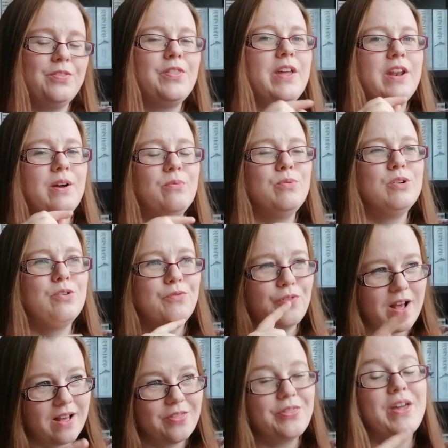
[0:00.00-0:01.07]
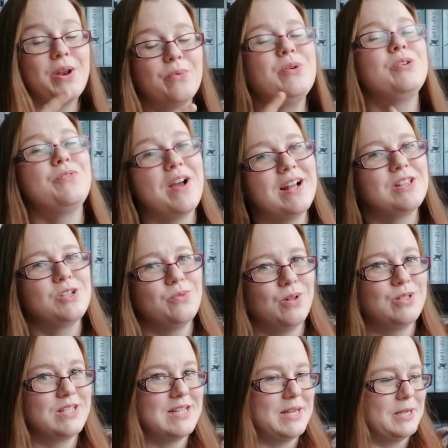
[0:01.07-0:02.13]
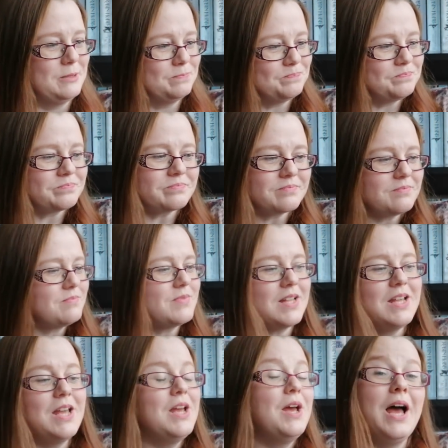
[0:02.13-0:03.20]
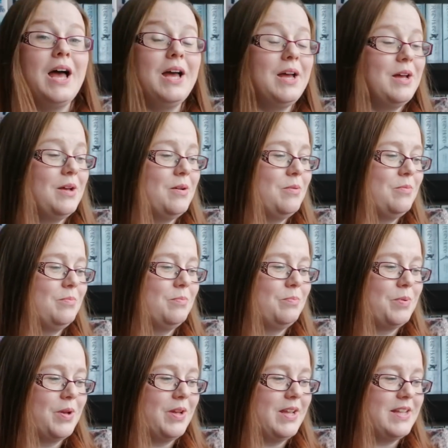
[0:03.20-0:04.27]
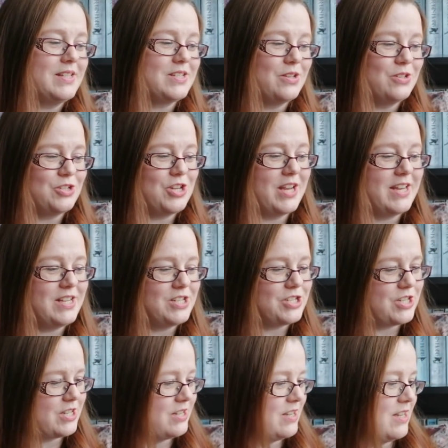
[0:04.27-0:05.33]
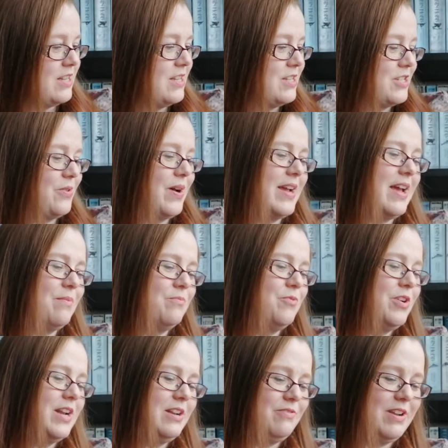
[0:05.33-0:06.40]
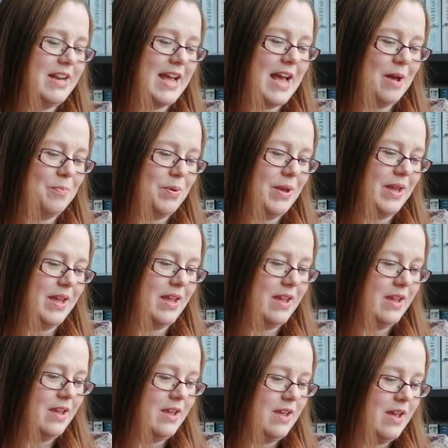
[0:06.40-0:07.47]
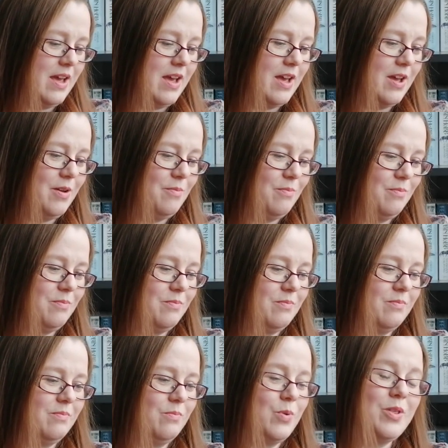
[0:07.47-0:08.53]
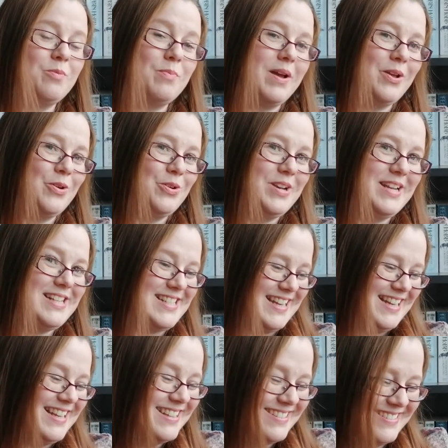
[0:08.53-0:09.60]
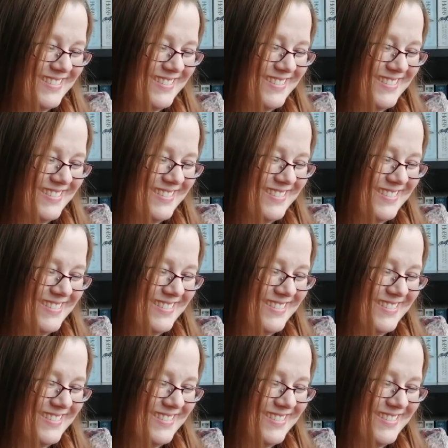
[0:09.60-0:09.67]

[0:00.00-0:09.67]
then I would have had to alternate. But it's all changed, so I am really, really happy with my own knitting